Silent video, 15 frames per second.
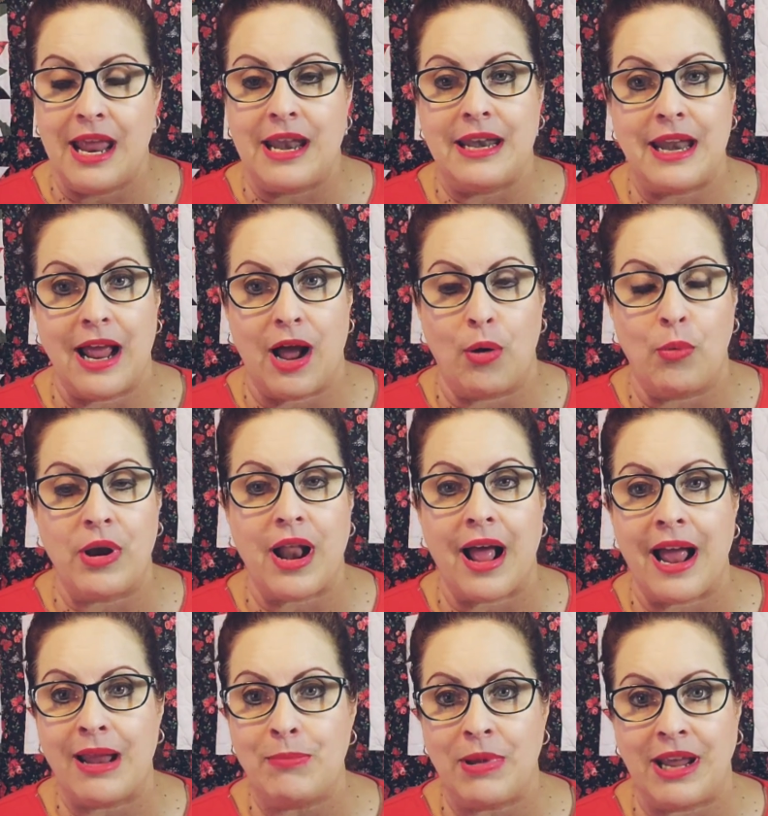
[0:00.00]
Now, when
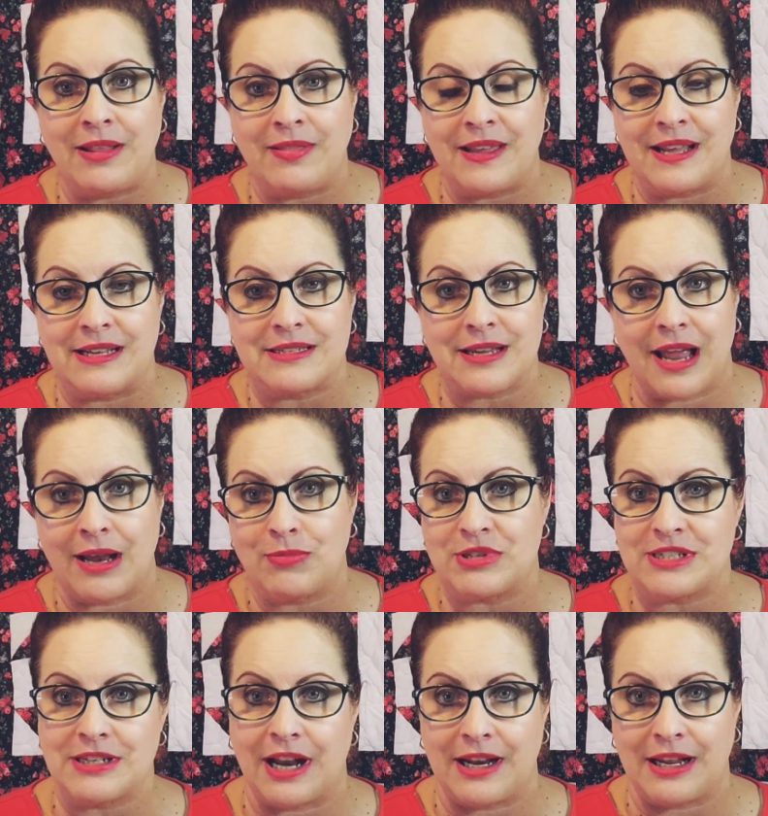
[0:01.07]
I made this, I
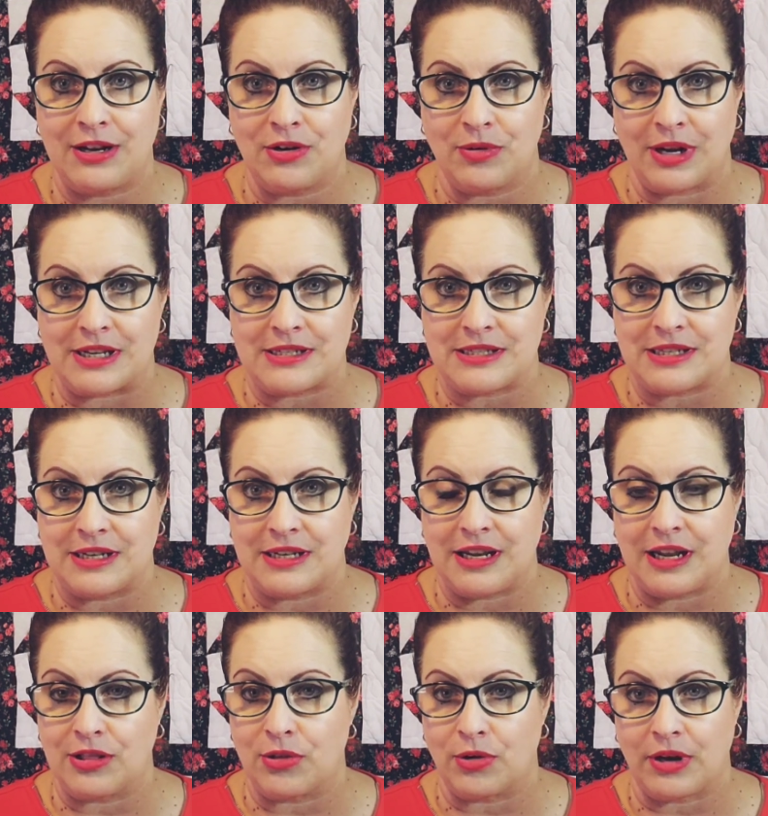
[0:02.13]
was not interested
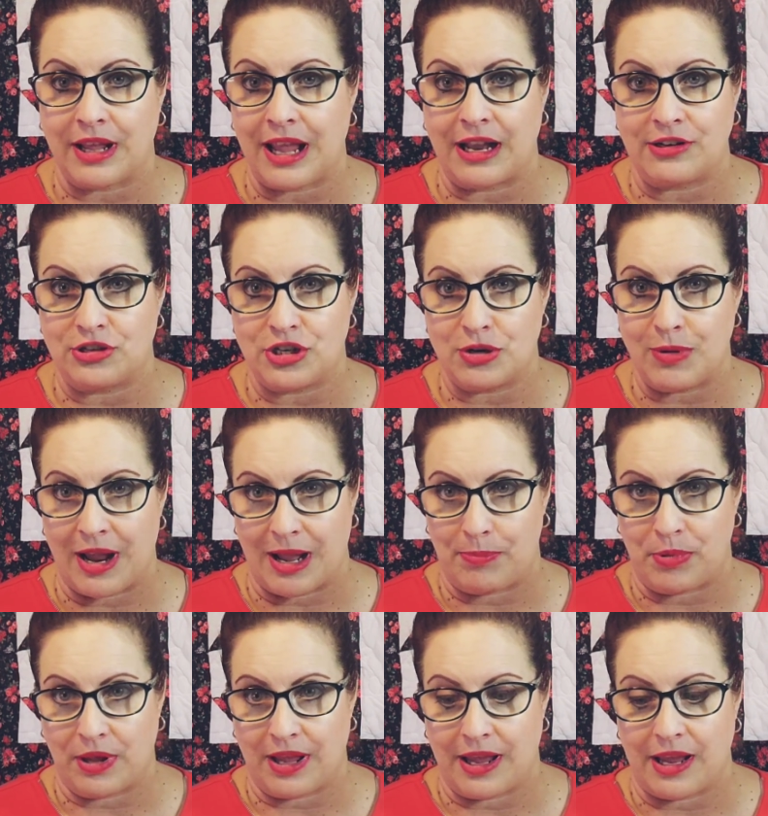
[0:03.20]
in learning how to do
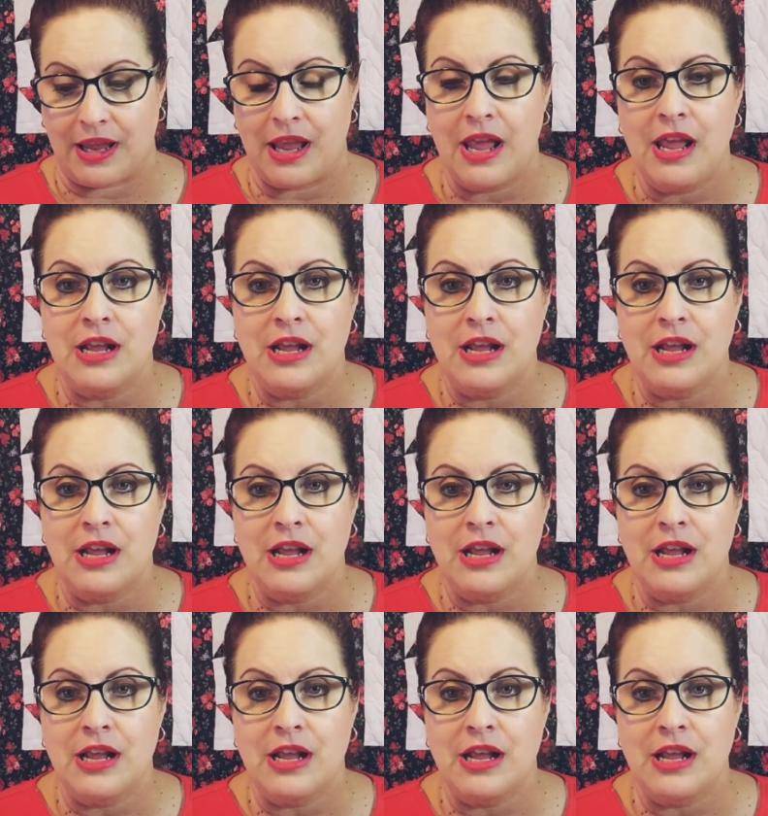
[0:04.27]
applique.